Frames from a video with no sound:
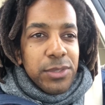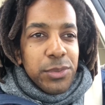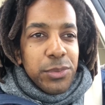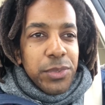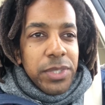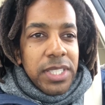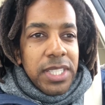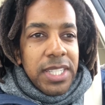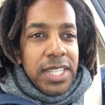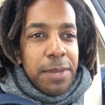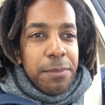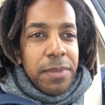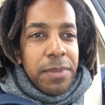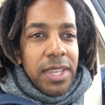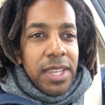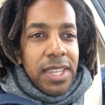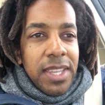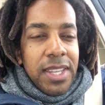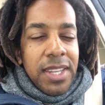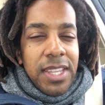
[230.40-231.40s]
really not
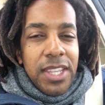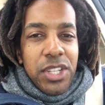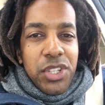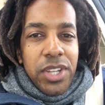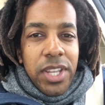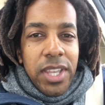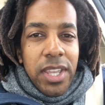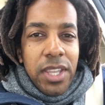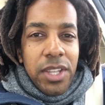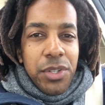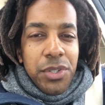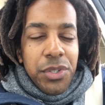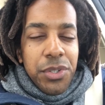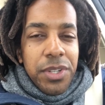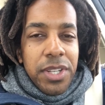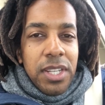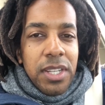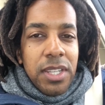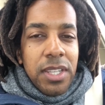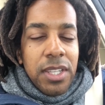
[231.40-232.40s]
making any change or
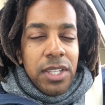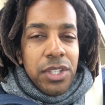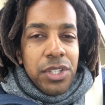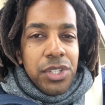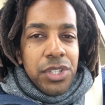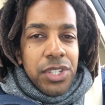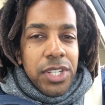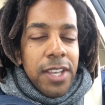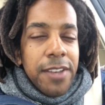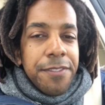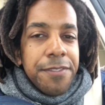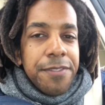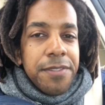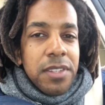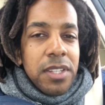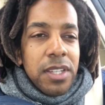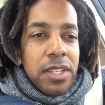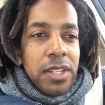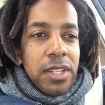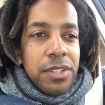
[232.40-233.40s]
any
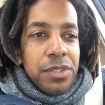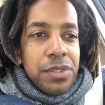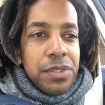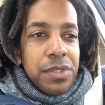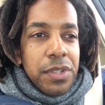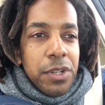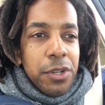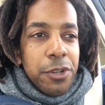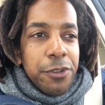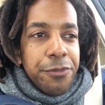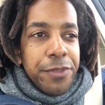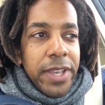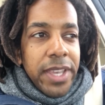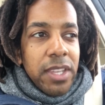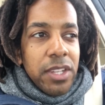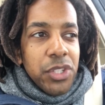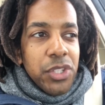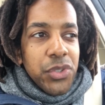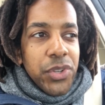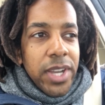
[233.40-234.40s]
shift. And so if I
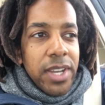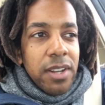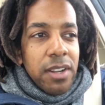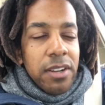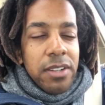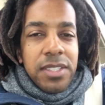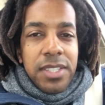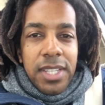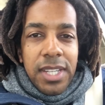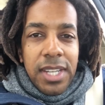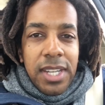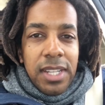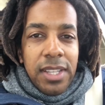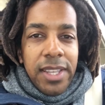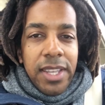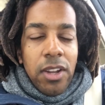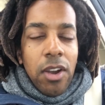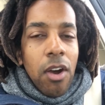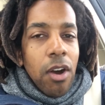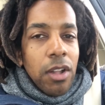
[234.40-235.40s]
can try to
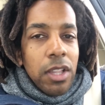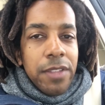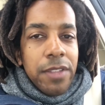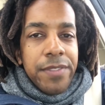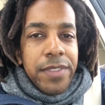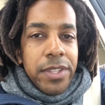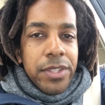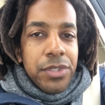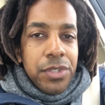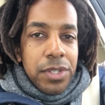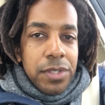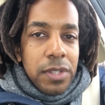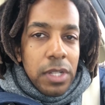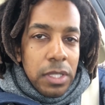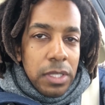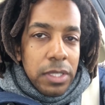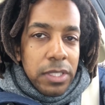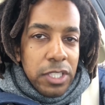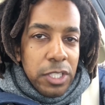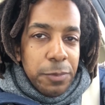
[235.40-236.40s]
articulate all of this just a
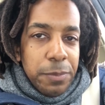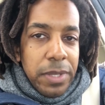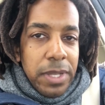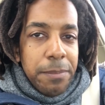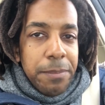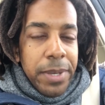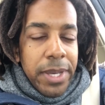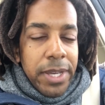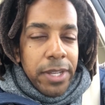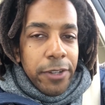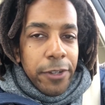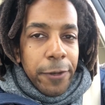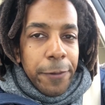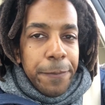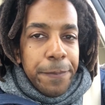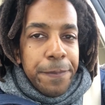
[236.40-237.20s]
little bit better,